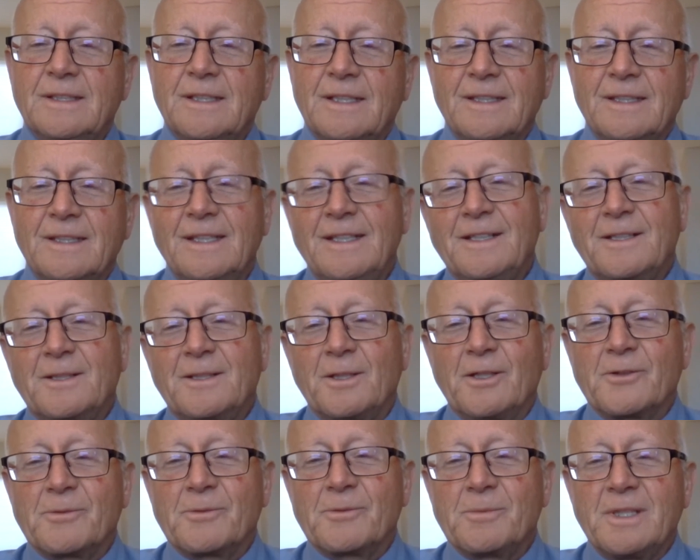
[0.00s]
And then he
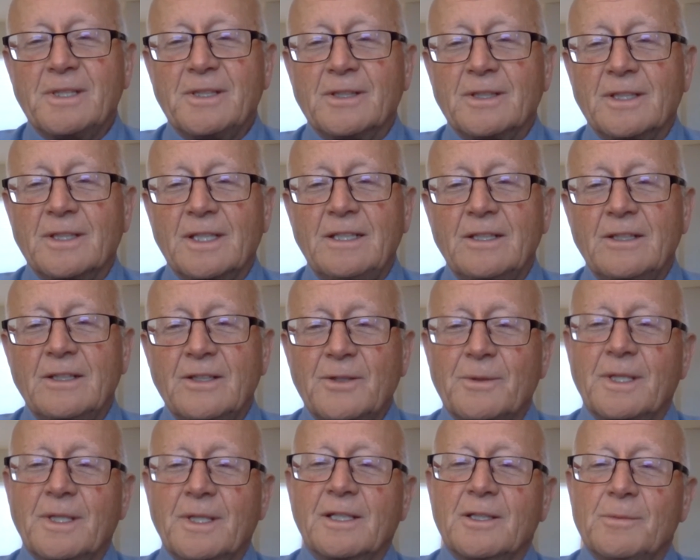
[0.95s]
calls me a year later,
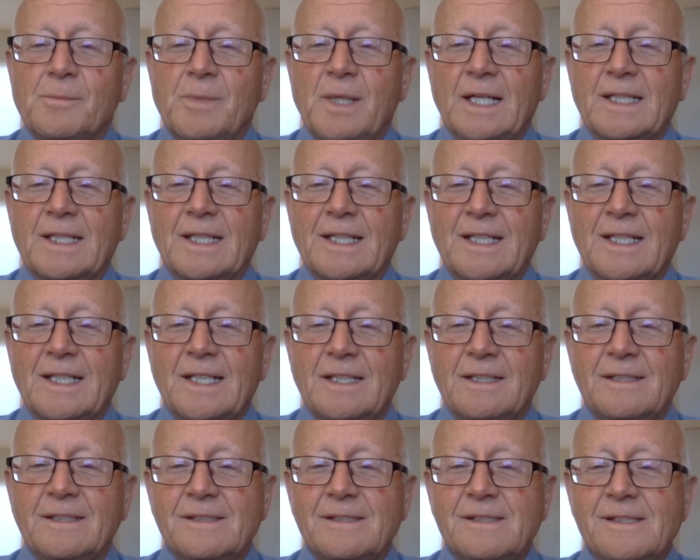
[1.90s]
you want to go back
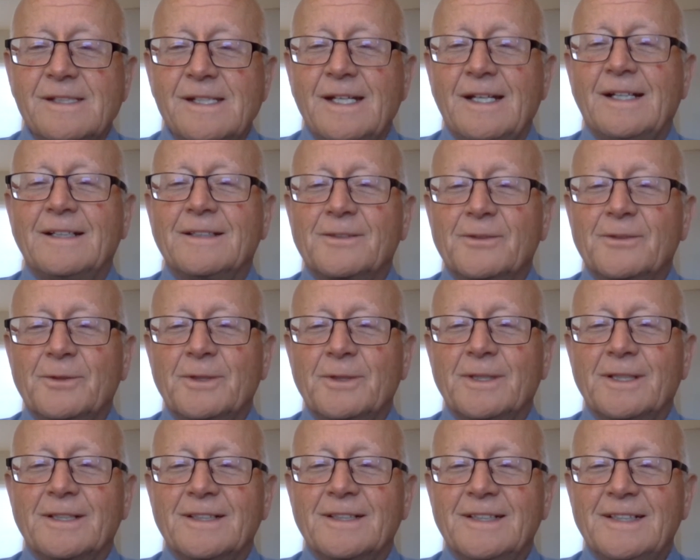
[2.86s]
again? Yeah,
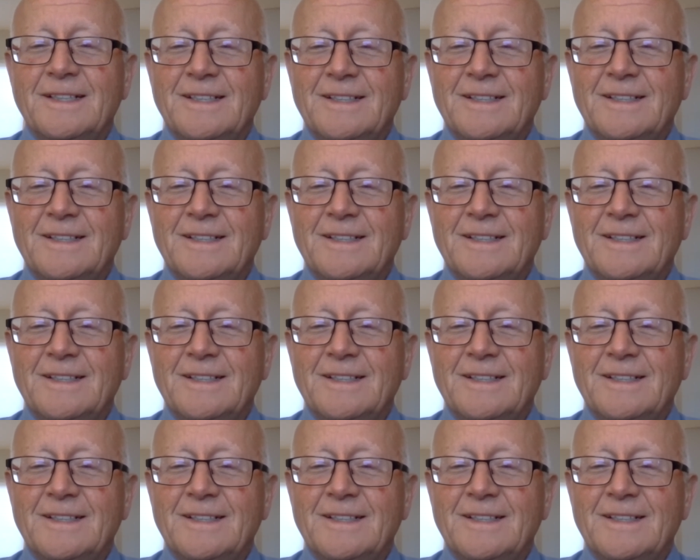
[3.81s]
sure.